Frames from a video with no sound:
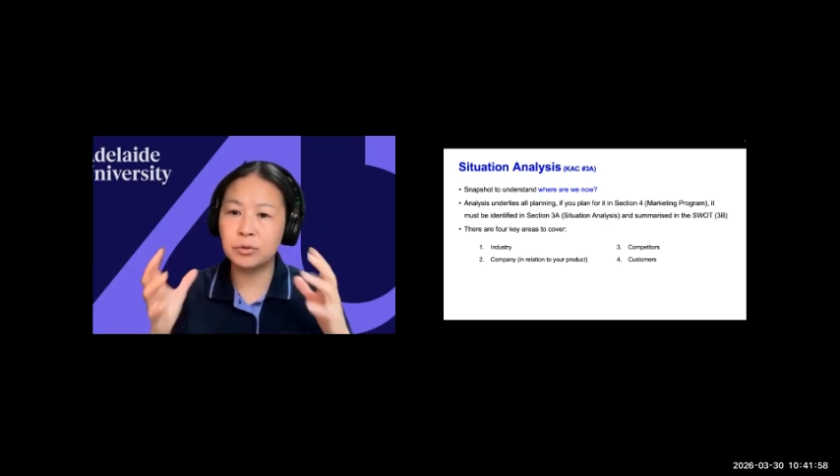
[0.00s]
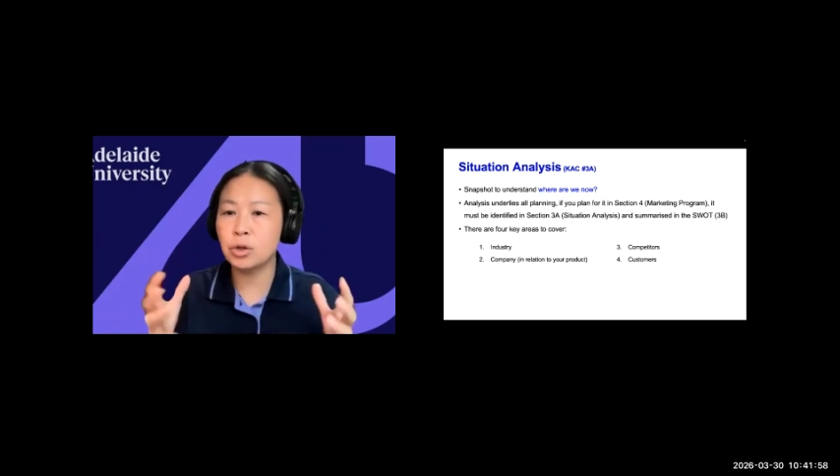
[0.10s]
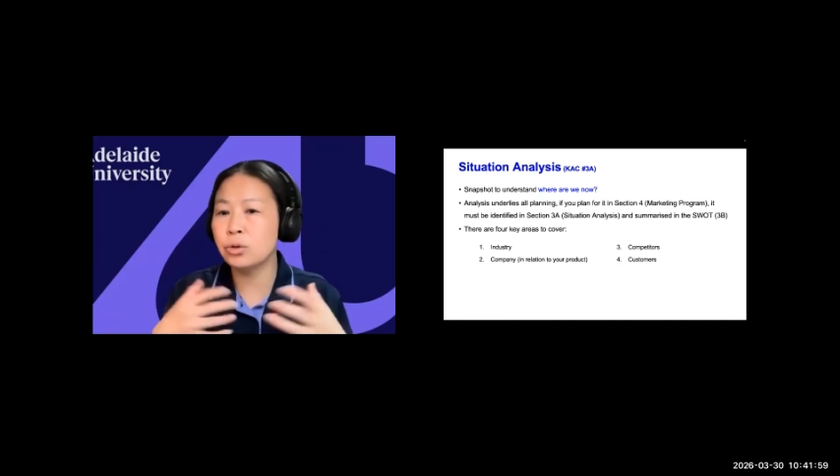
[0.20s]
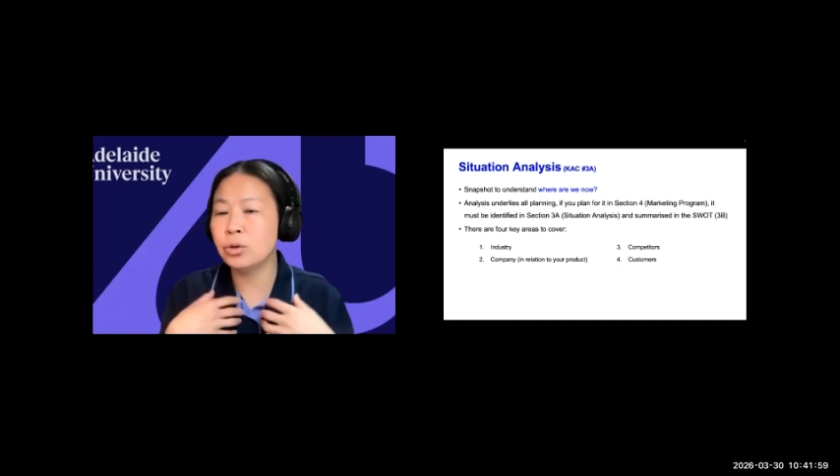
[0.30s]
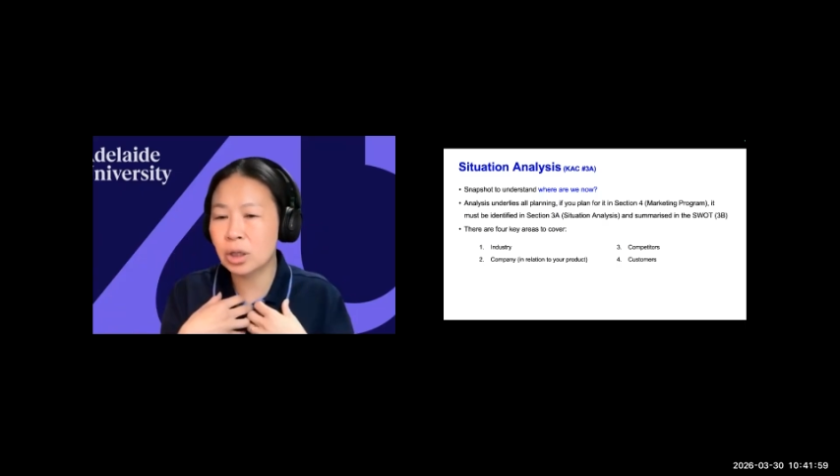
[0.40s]

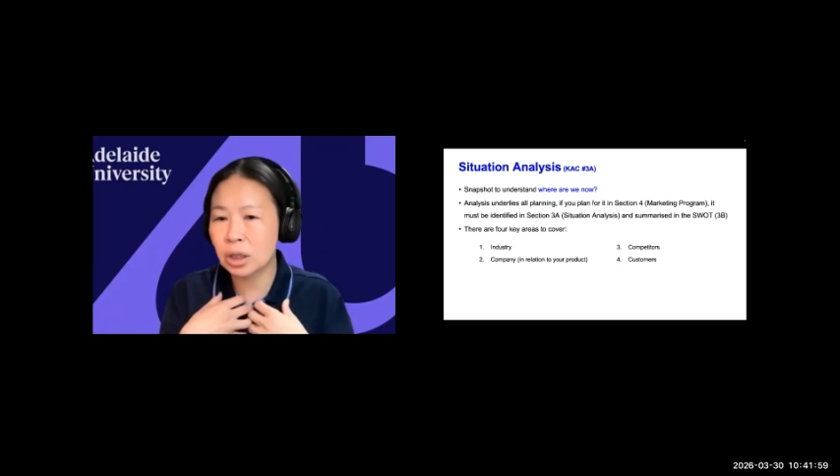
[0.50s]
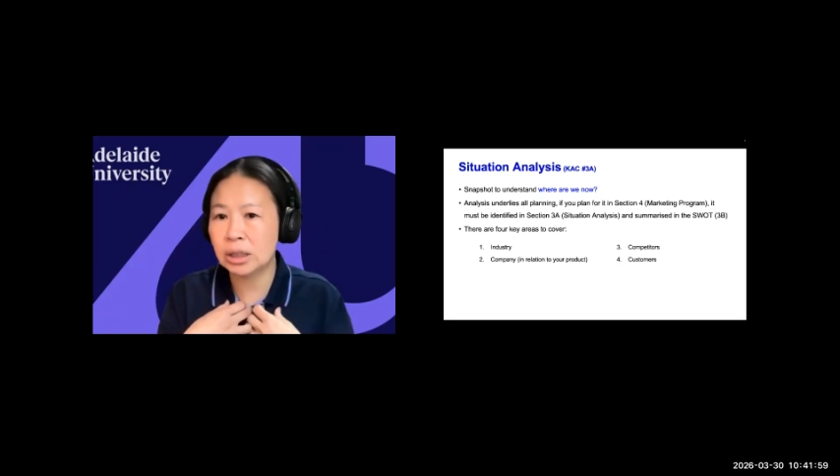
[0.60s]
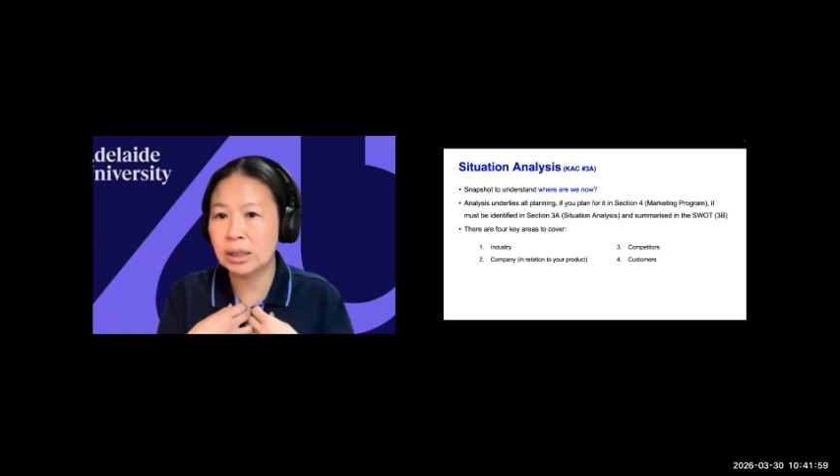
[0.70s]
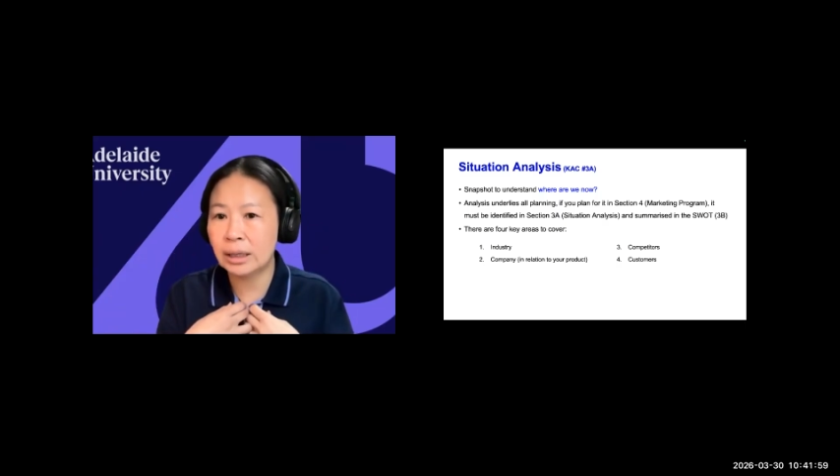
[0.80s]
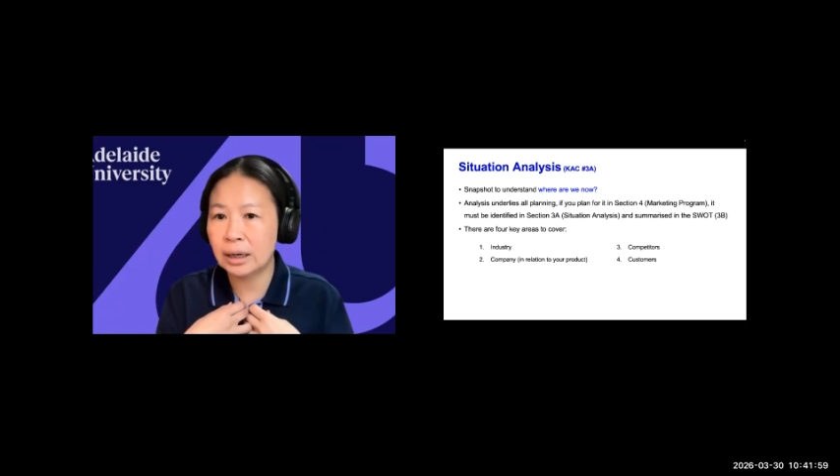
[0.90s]
do you
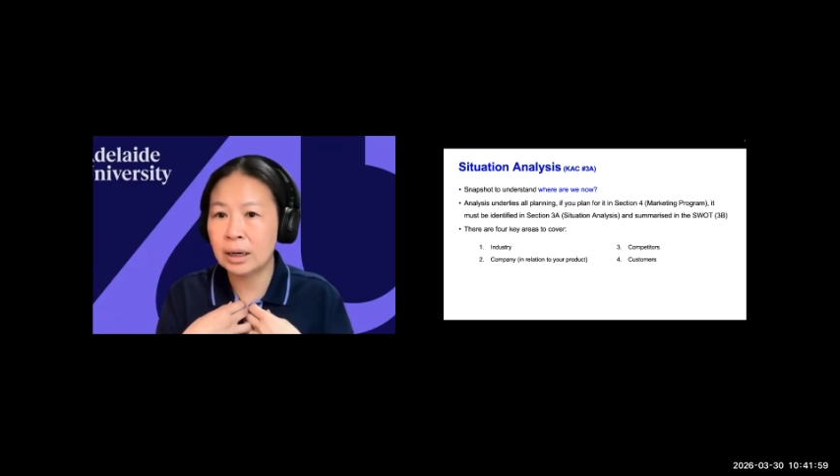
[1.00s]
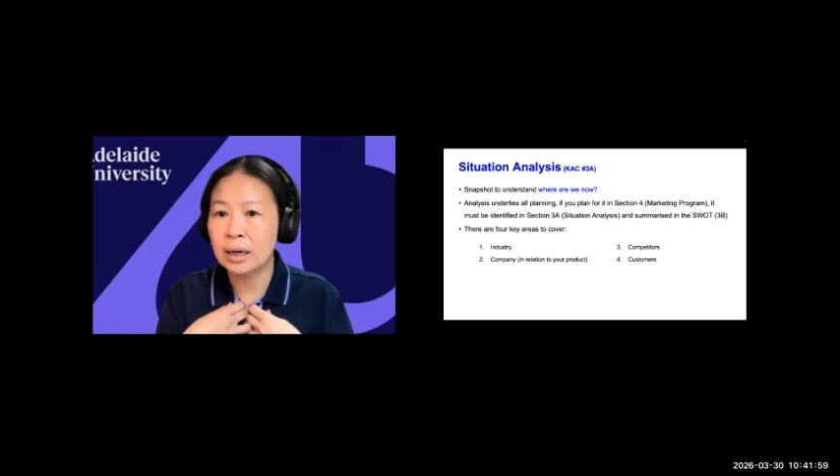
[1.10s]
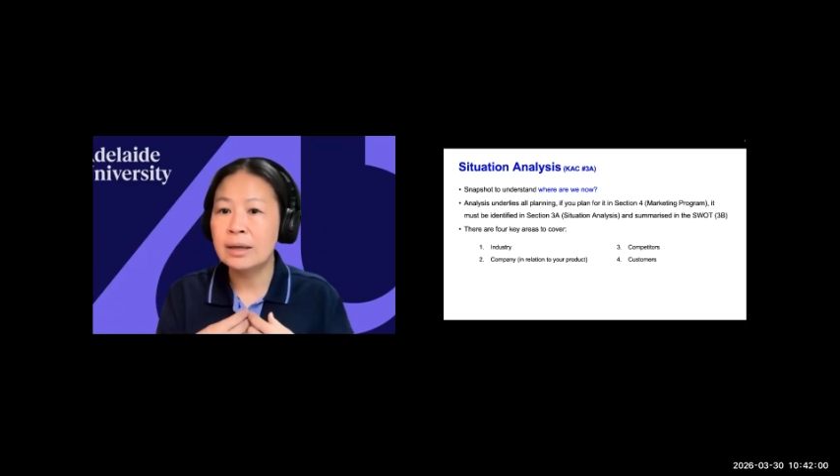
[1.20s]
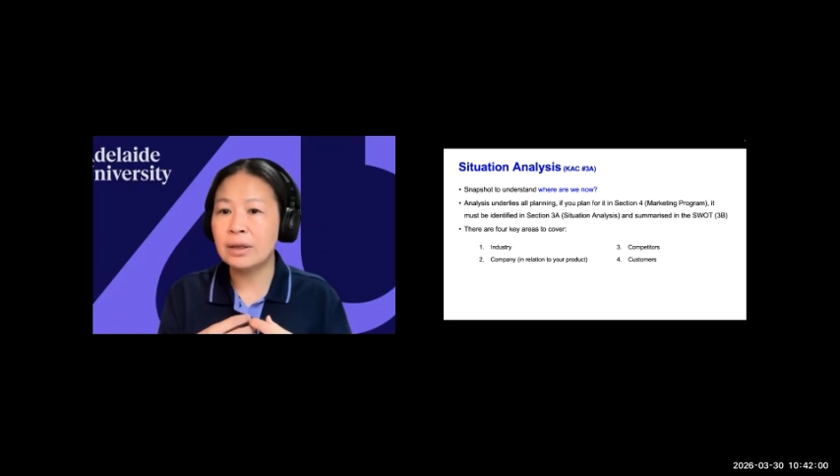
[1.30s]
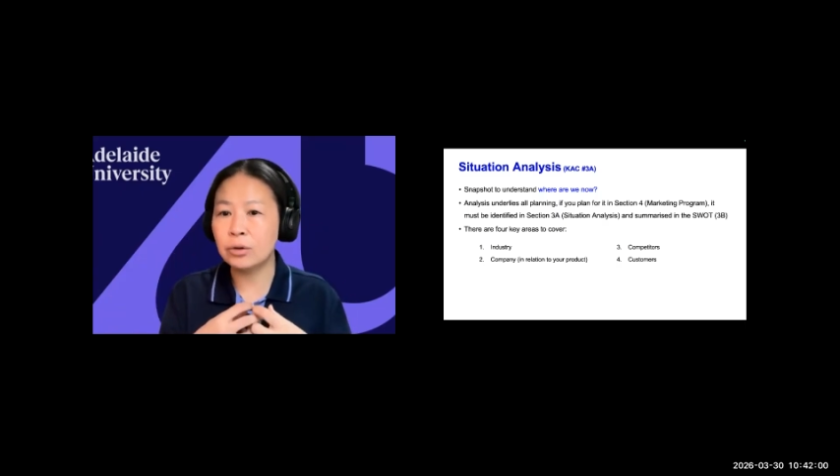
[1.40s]
consider
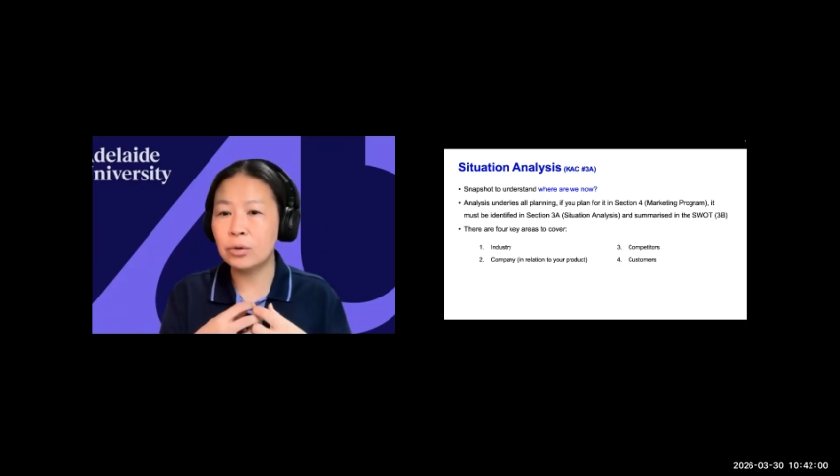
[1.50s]
that